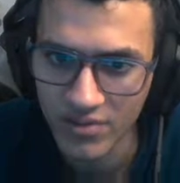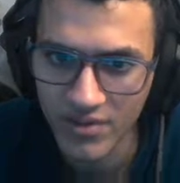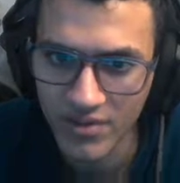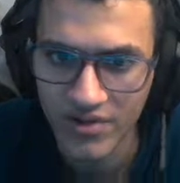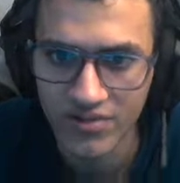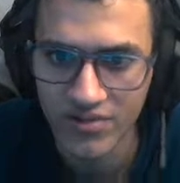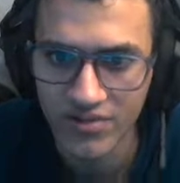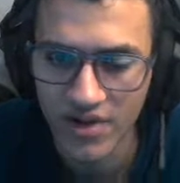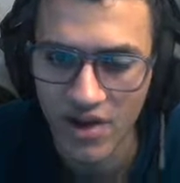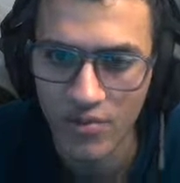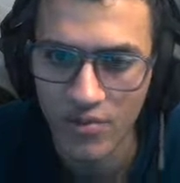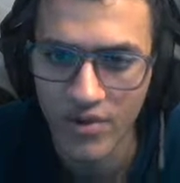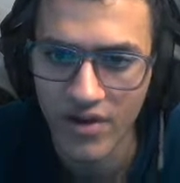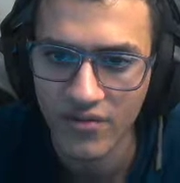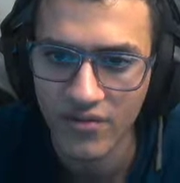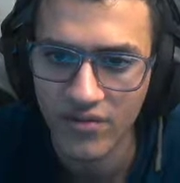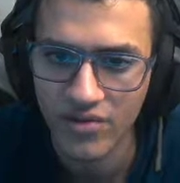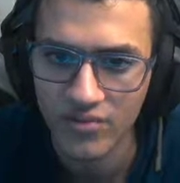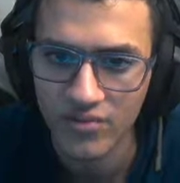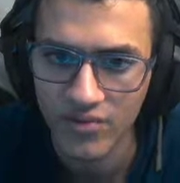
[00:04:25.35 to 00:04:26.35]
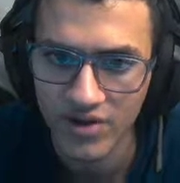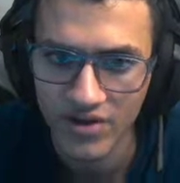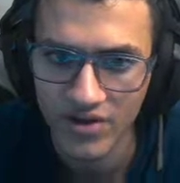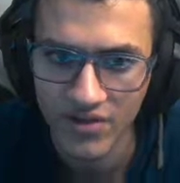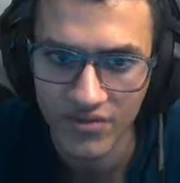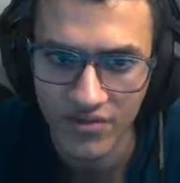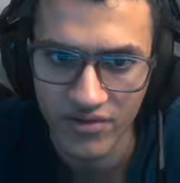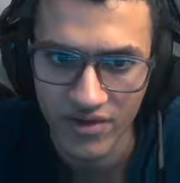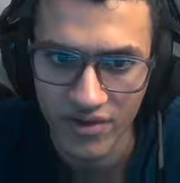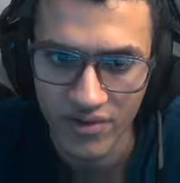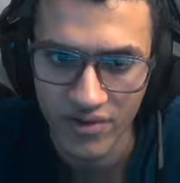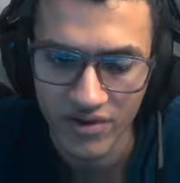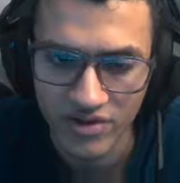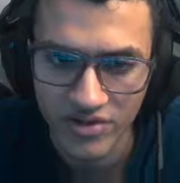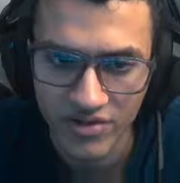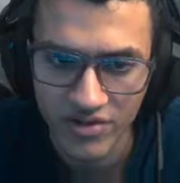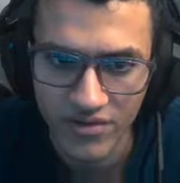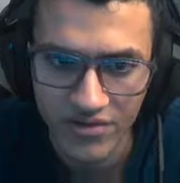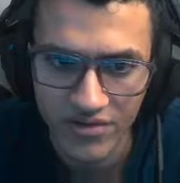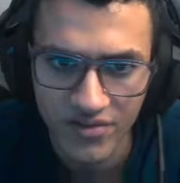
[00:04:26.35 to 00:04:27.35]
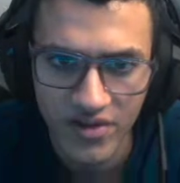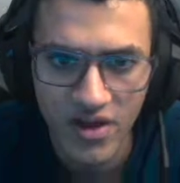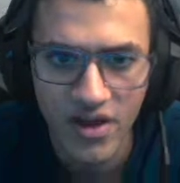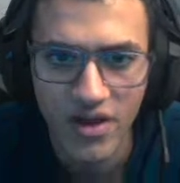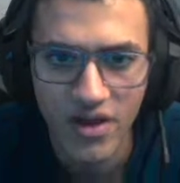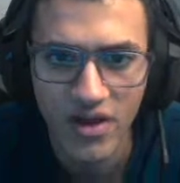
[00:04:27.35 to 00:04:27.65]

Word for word: because now we have 3 different directions.